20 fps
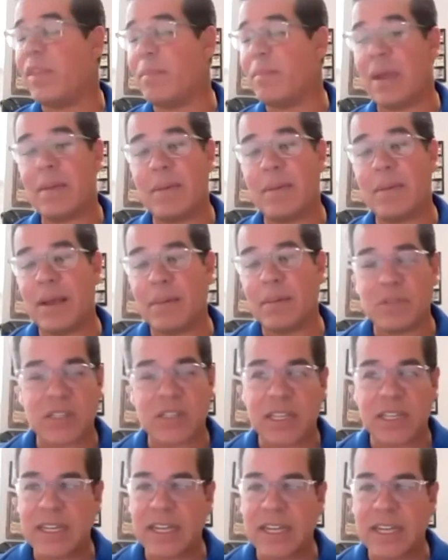that may be able
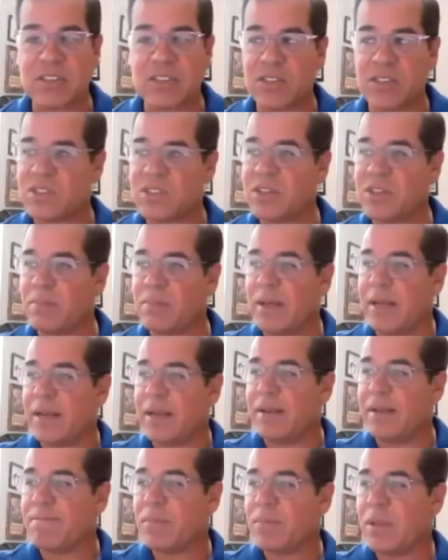to connect you to
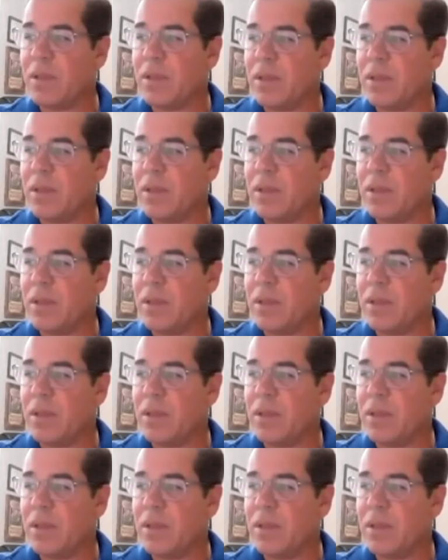somebody.